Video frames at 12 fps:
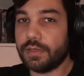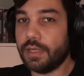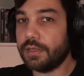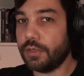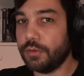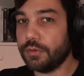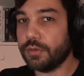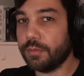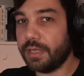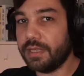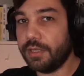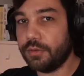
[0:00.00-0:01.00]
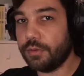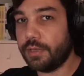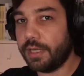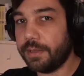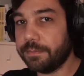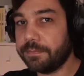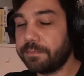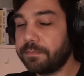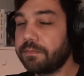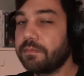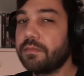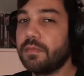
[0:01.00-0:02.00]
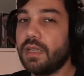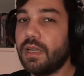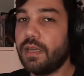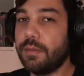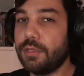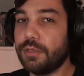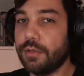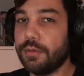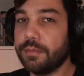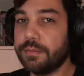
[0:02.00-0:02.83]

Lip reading: that I use on my day-to-day. Let me show you.